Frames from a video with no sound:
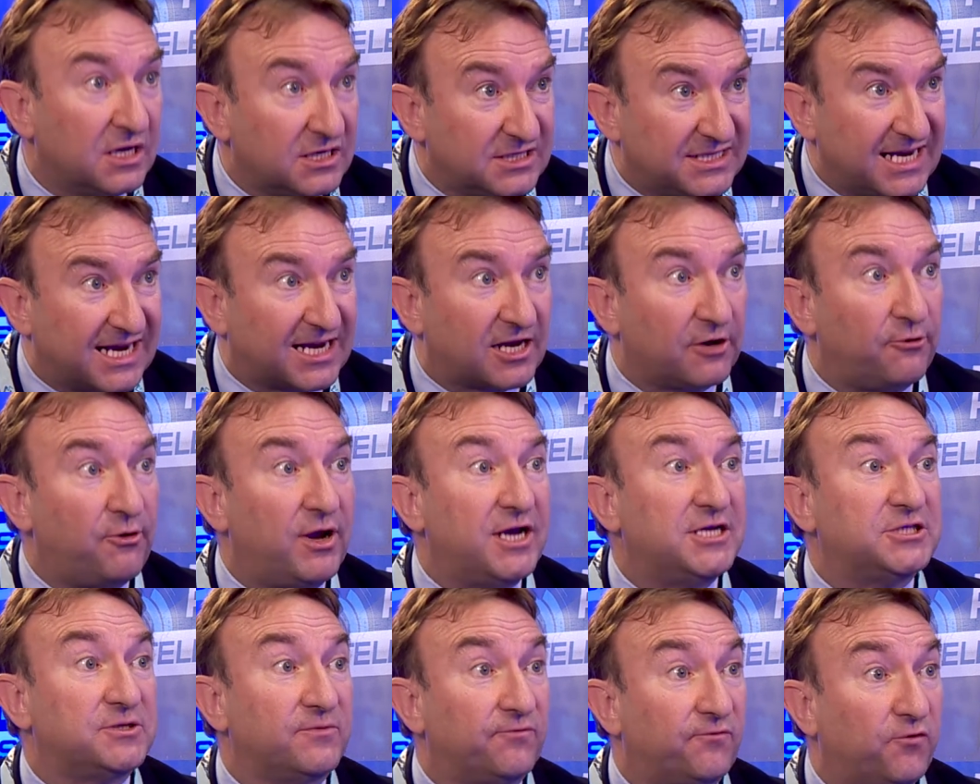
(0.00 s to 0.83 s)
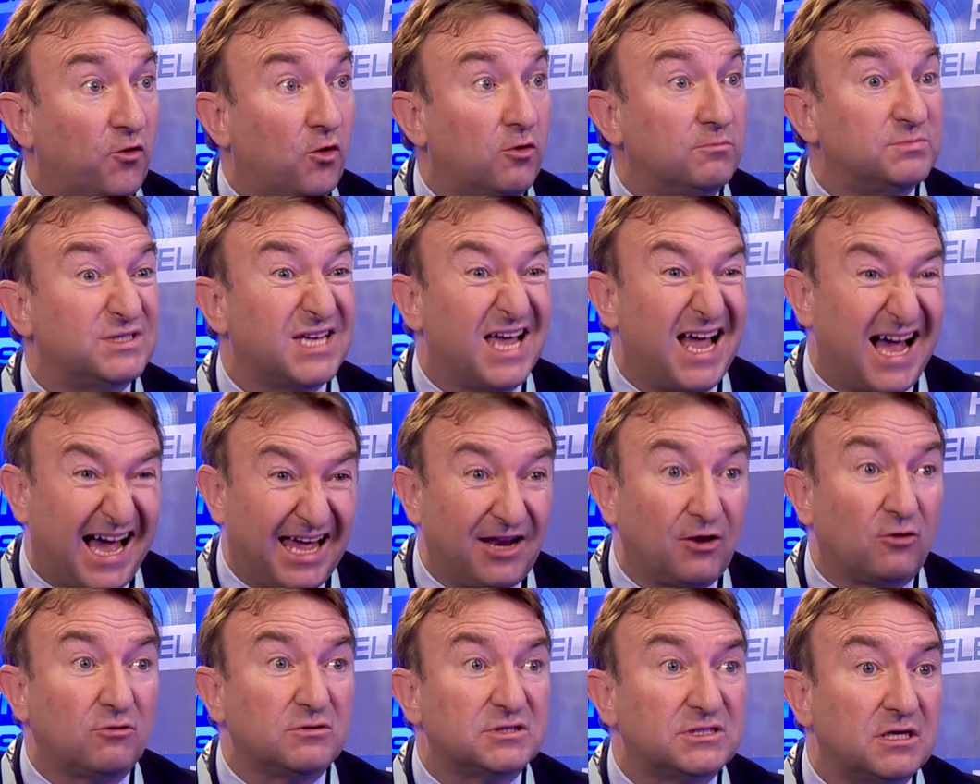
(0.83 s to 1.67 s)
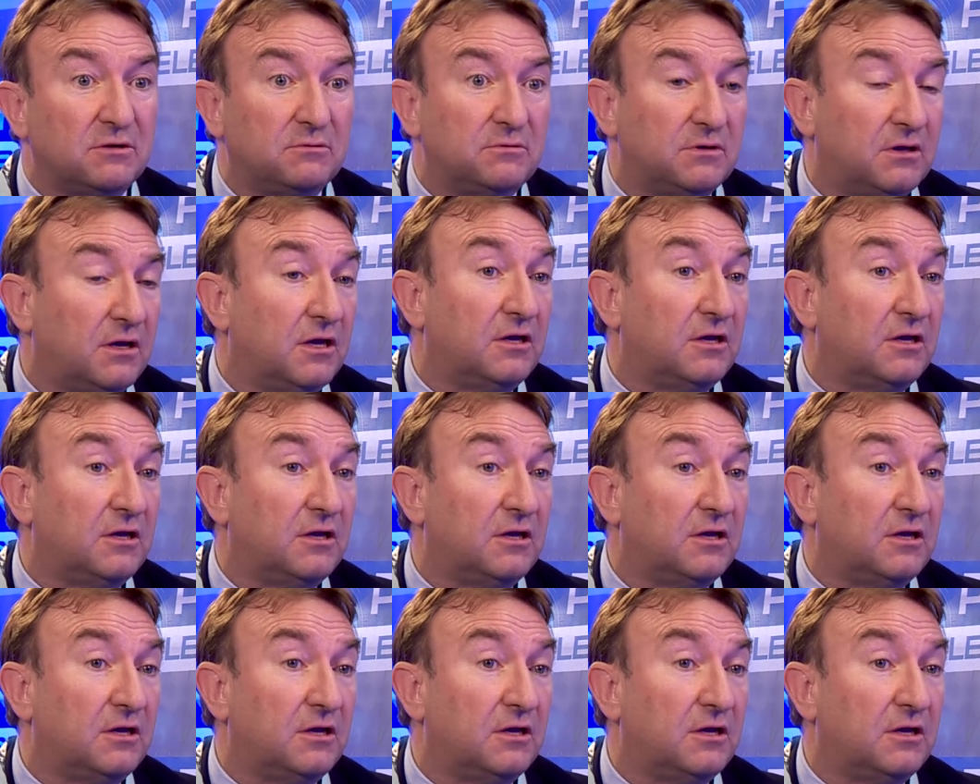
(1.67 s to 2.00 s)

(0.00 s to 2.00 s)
declaration forms, and also